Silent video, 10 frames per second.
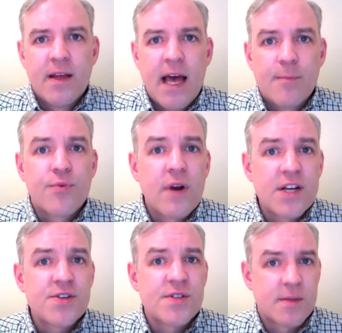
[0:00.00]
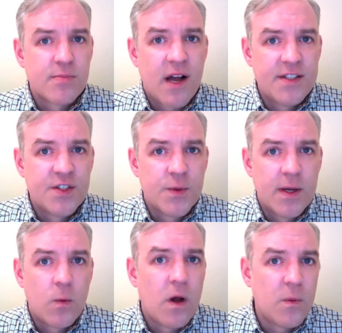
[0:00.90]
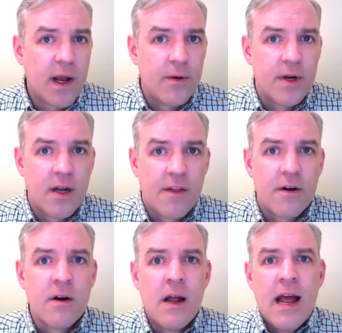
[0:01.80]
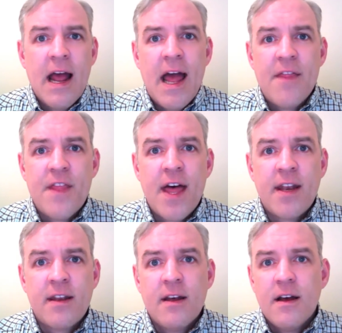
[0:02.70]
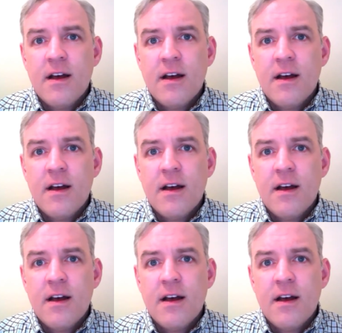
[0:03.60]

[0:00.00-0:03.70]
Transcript: and pressure is applied to it one way or another, and then